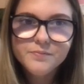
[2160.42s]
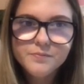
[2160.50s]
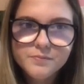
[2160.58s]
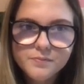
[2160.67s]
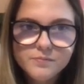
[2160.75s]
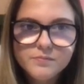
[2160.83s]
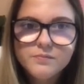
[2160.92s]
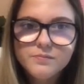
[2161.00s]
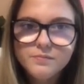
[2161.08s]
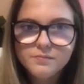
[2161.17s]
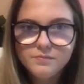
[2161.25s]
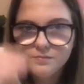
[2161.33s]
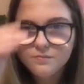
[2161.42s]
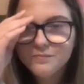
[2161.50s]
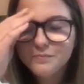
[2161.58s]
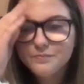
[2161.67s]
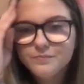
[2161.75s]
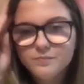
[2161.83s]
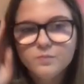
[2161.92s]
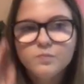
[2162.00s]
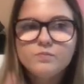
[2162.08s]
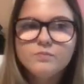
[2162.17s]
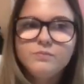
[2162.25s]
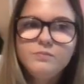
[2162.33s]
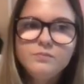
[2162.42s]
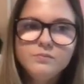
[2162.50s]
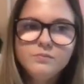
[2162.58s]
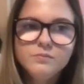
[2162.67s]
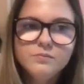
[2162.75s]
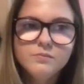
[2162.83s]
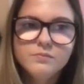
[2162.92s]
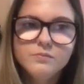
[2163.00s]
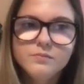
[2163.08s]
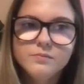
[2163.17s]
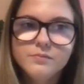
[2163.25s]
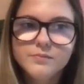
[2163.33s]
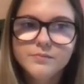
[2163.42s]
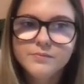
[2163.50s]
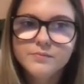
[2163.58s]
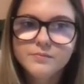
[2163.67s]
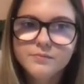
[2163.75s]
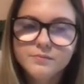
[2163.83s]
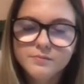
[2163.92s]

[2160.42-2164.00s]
No words are spoken by the person on screen.